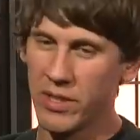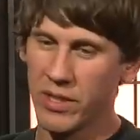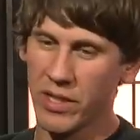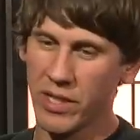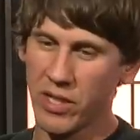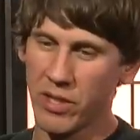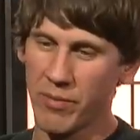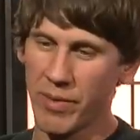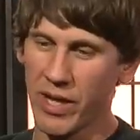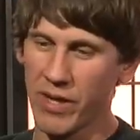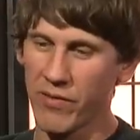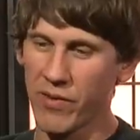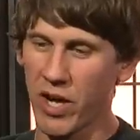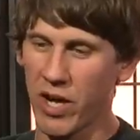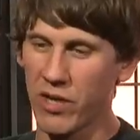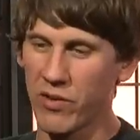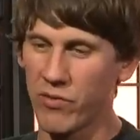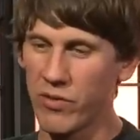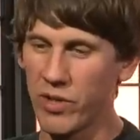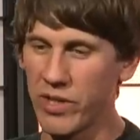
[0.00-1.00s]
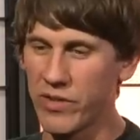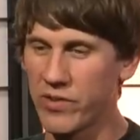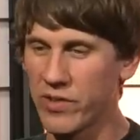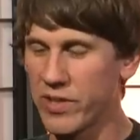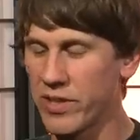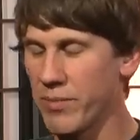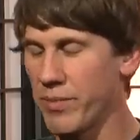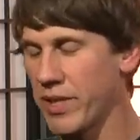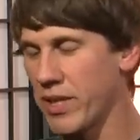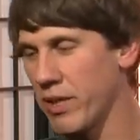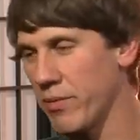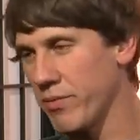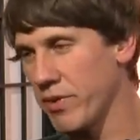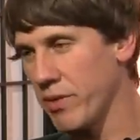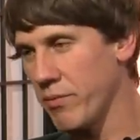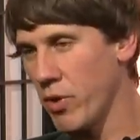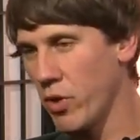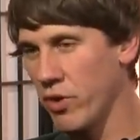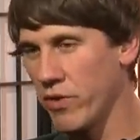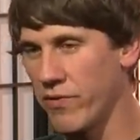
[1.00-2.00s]
you know, may have gotten rich and they become
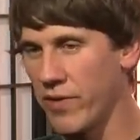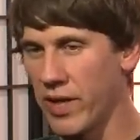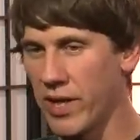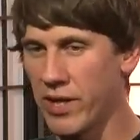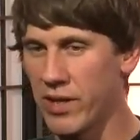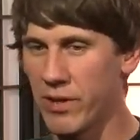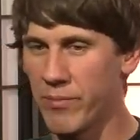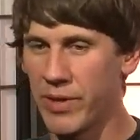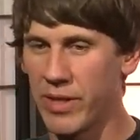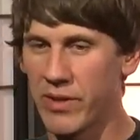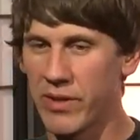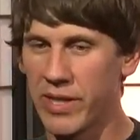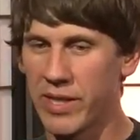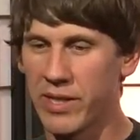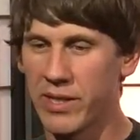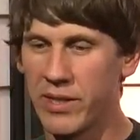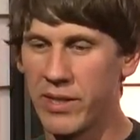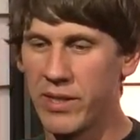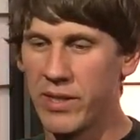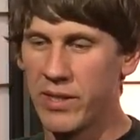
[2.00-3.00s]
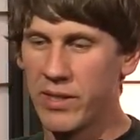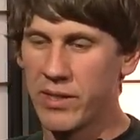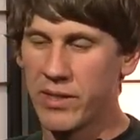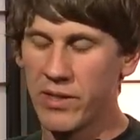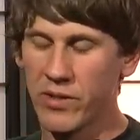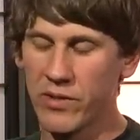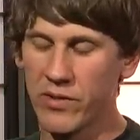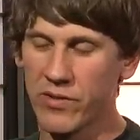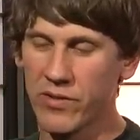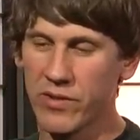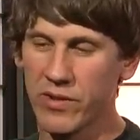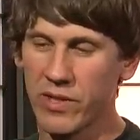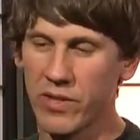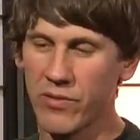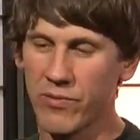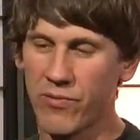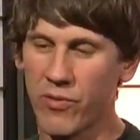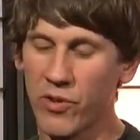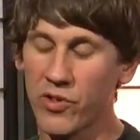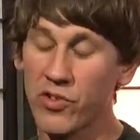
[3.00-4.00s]
demotivated. I mean, like there's you
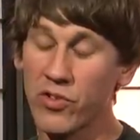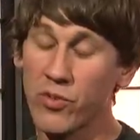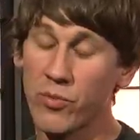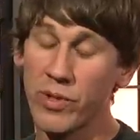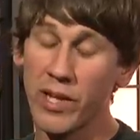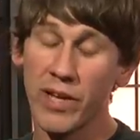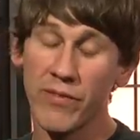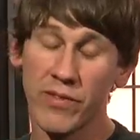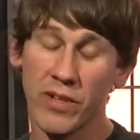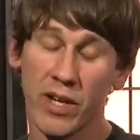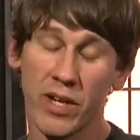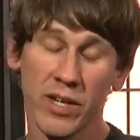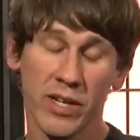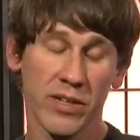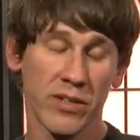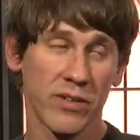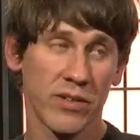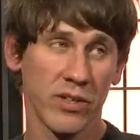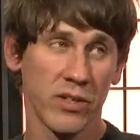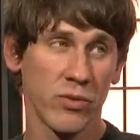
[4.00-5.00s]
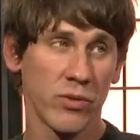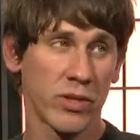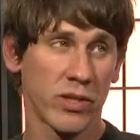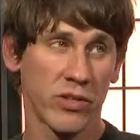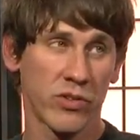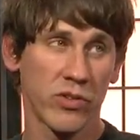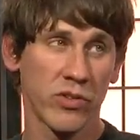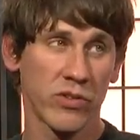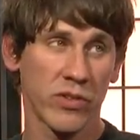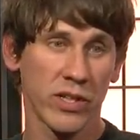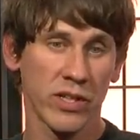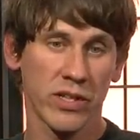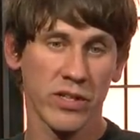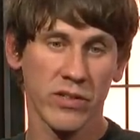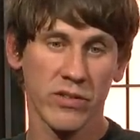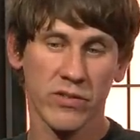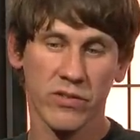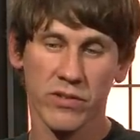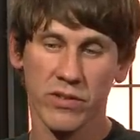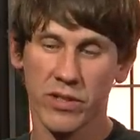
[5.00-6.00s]
know fortunately we have not had to deal with issues like
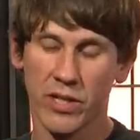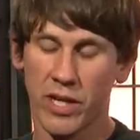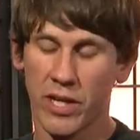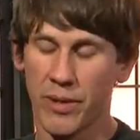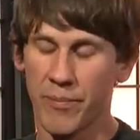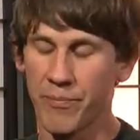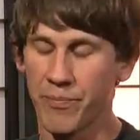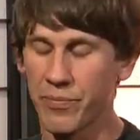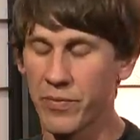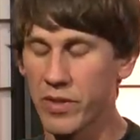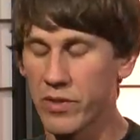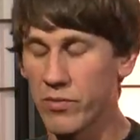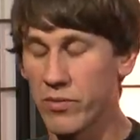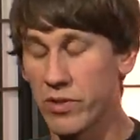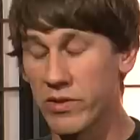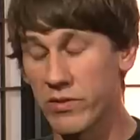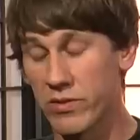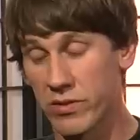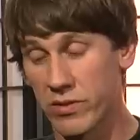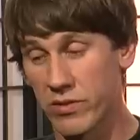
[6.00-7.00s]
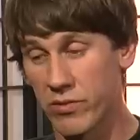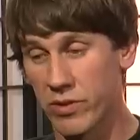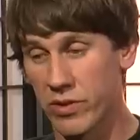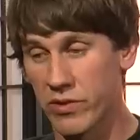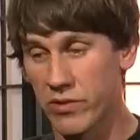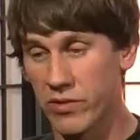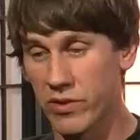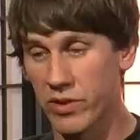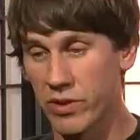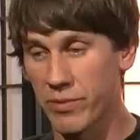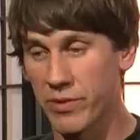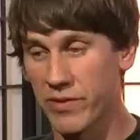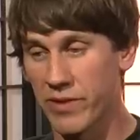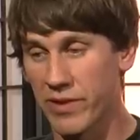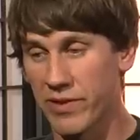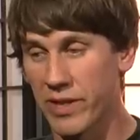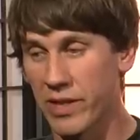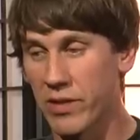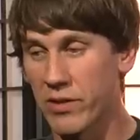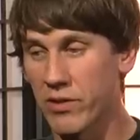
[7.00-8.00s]
this um, which which is good because i
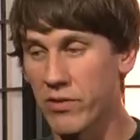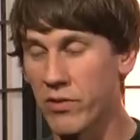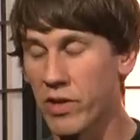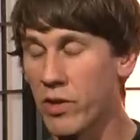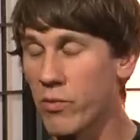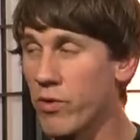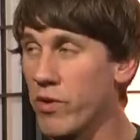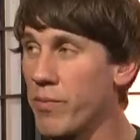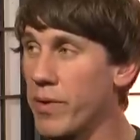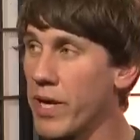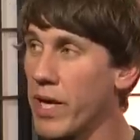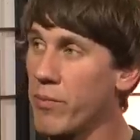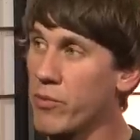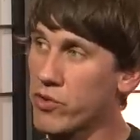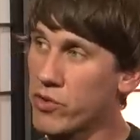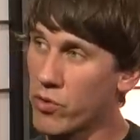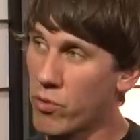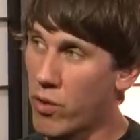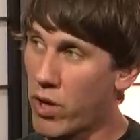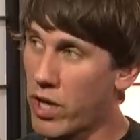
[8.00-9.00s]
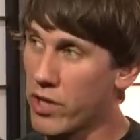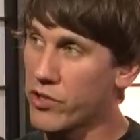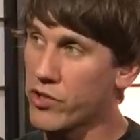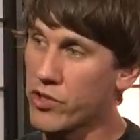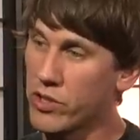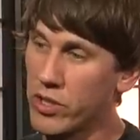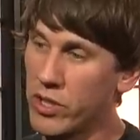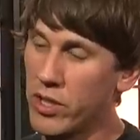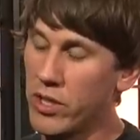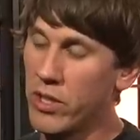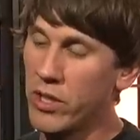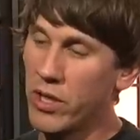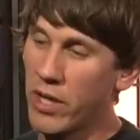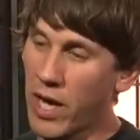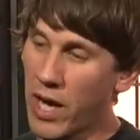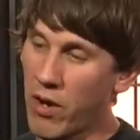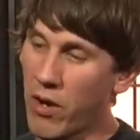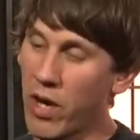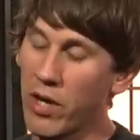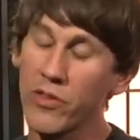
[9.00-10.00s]
think like we've been able to watch
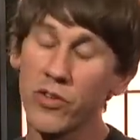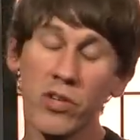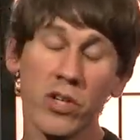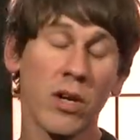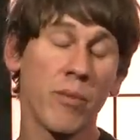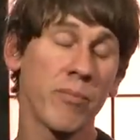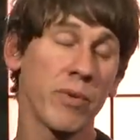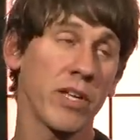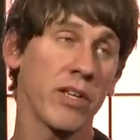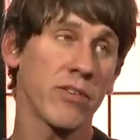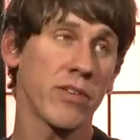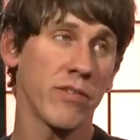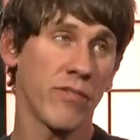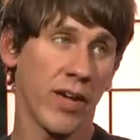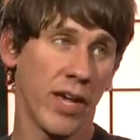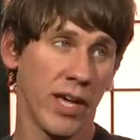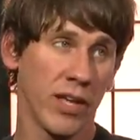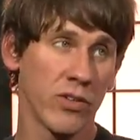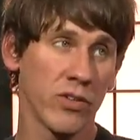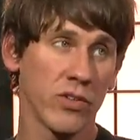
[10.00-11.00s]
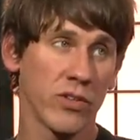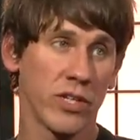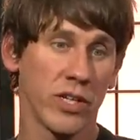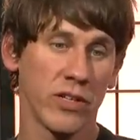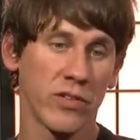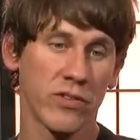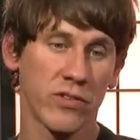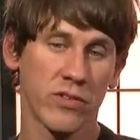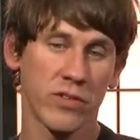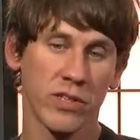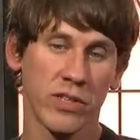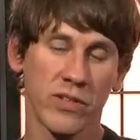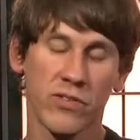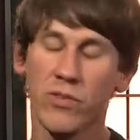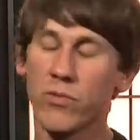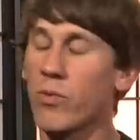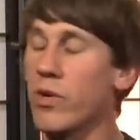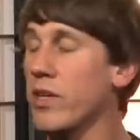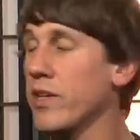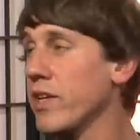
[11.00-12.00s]
how other companies have handled this. This
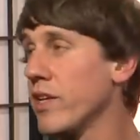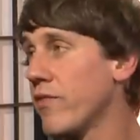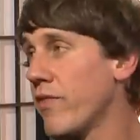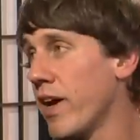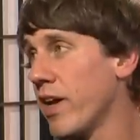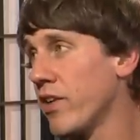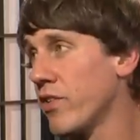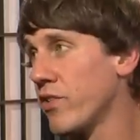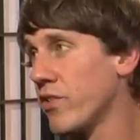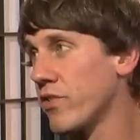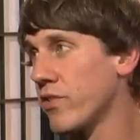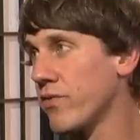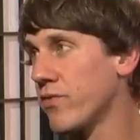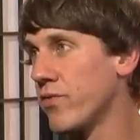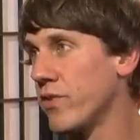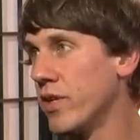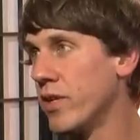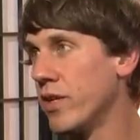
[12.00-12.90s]
is one of the advantages of